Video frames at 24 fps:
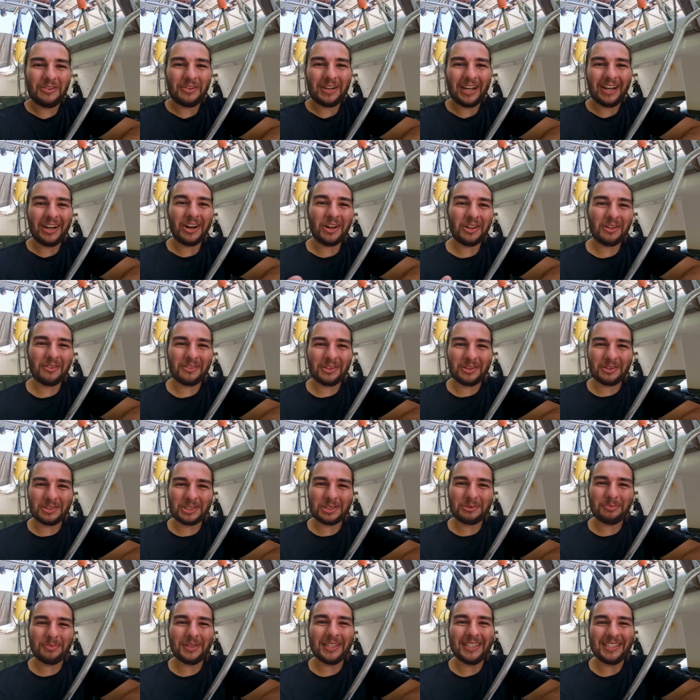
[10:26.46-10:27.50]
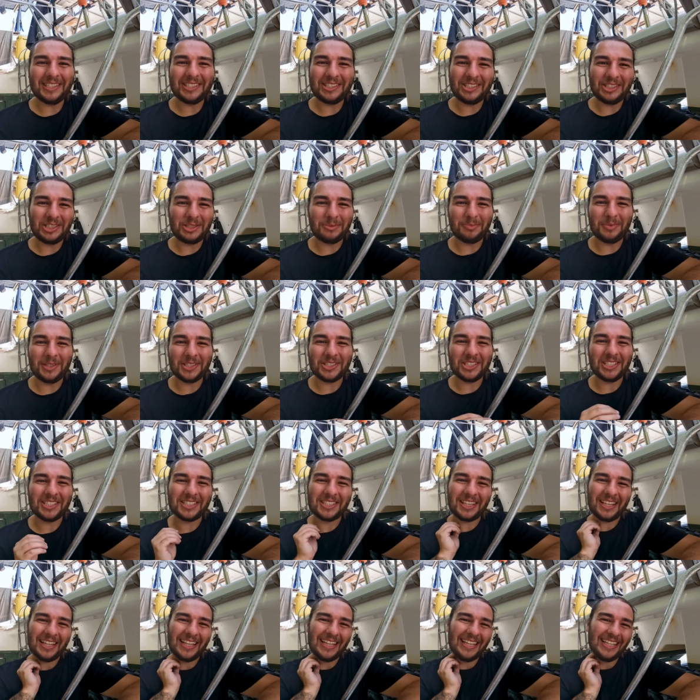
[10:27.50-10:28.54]
Okay, all of those spin
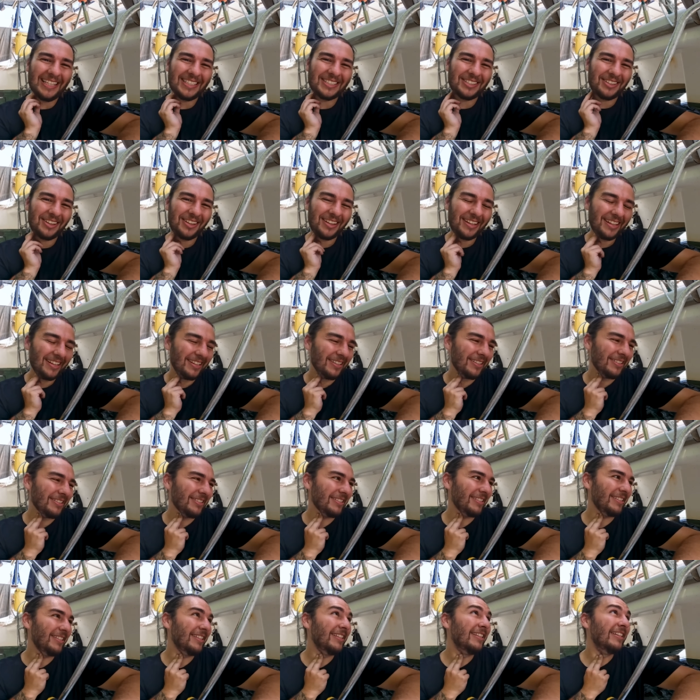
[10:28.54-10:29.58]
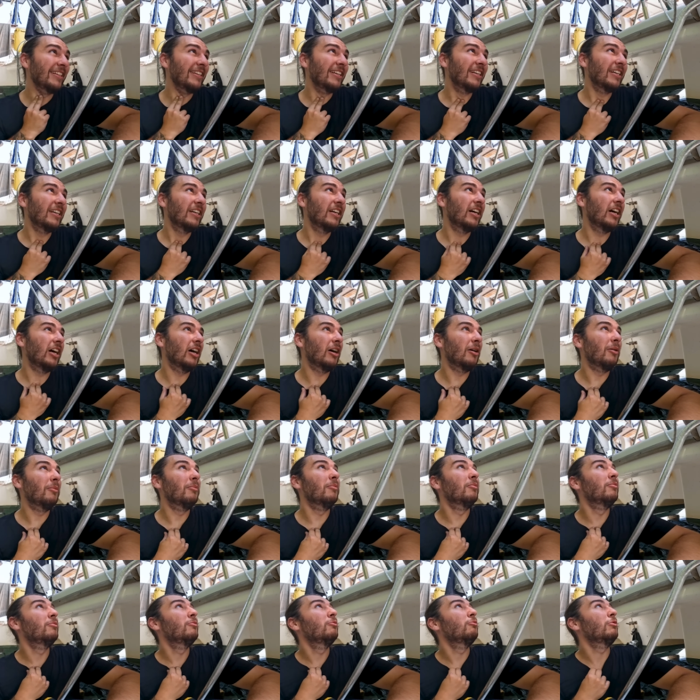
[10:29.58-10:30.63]
suspiciously easily,
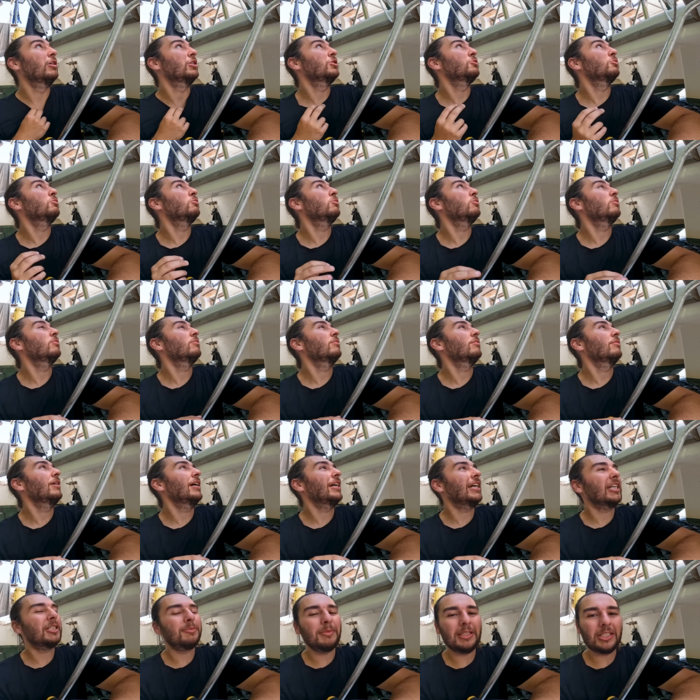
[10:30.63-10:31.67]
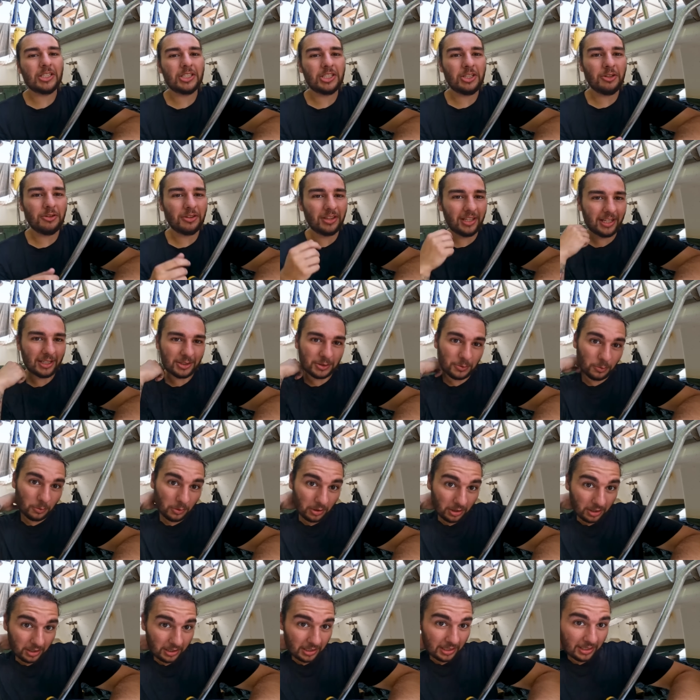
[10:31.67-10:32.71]
um, which I guess means two things.
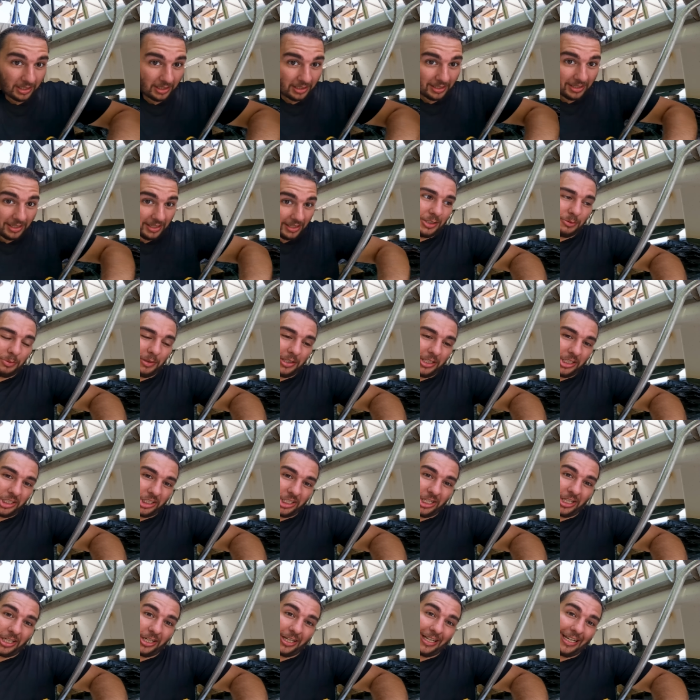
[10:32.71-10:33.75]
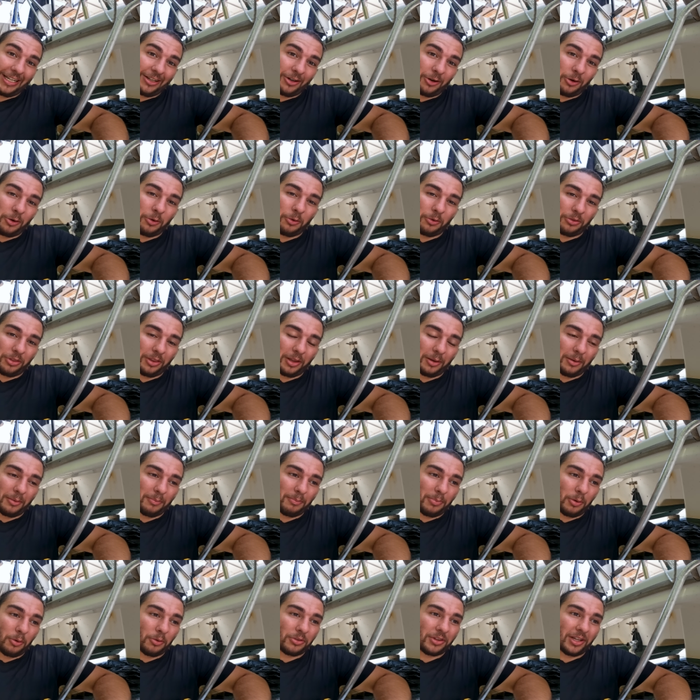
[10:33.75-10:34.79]
One is we're gonna need to hold
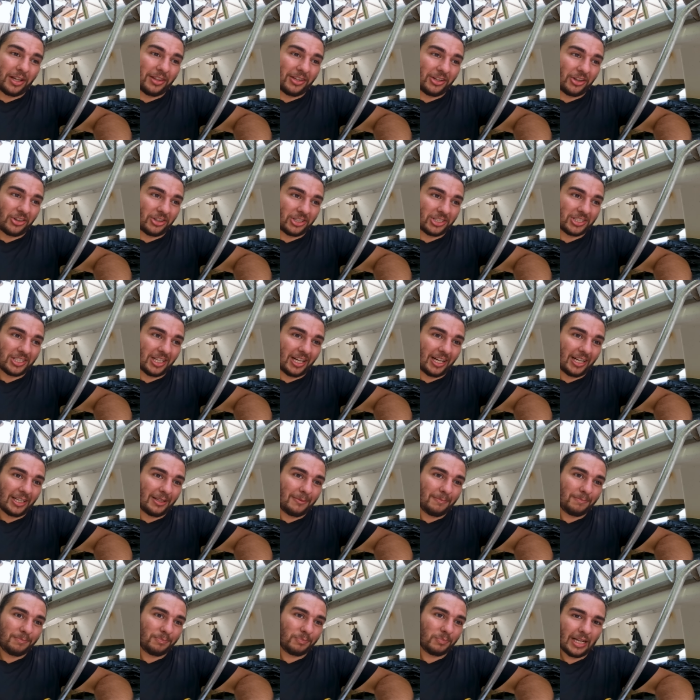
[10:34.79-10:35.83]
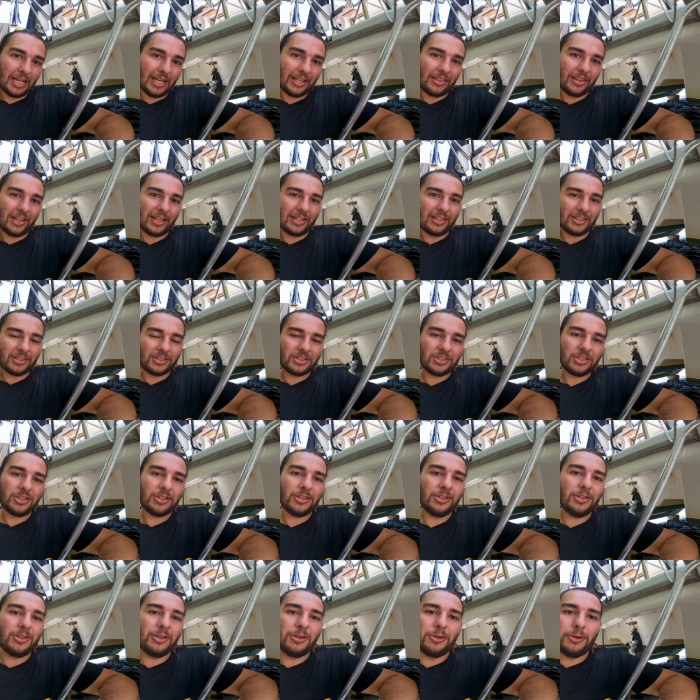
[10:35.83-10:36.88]
the bolt on the other side, and then
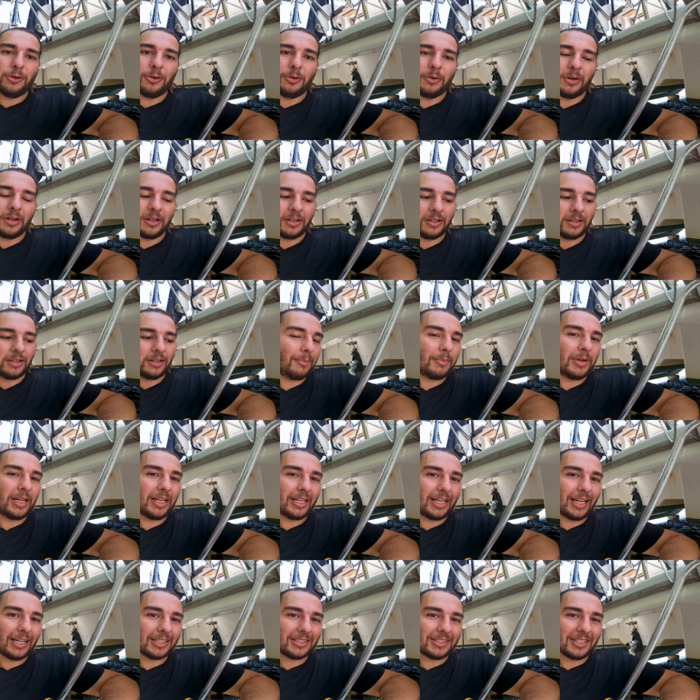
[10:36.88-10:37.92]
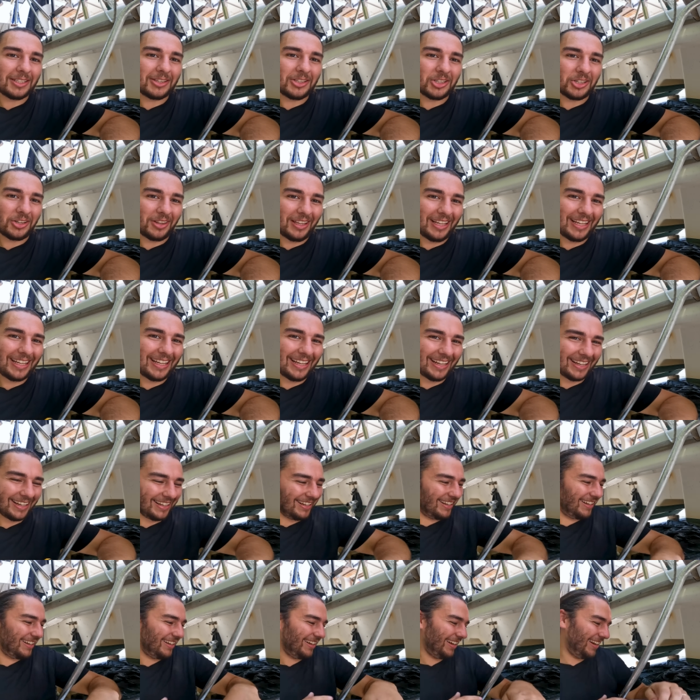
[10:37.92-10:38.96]
two, I'm gonna guess that they're
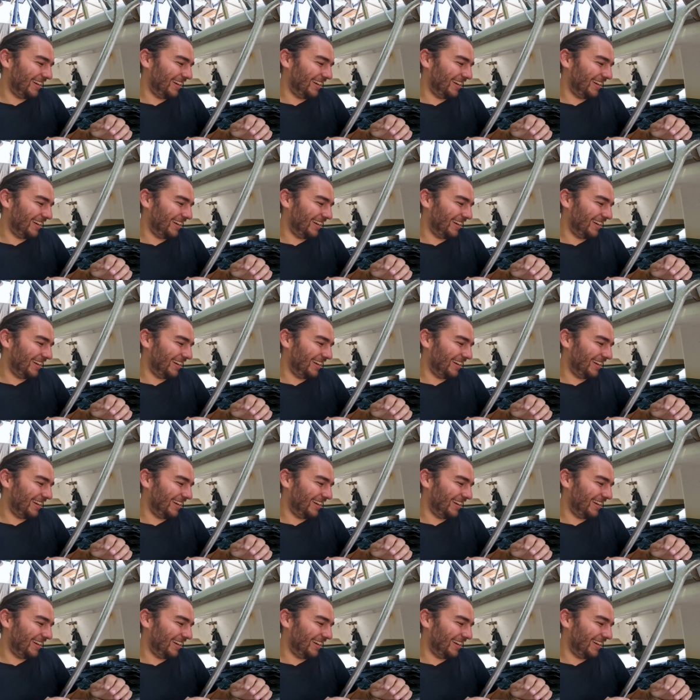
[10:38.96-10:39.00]
leaking.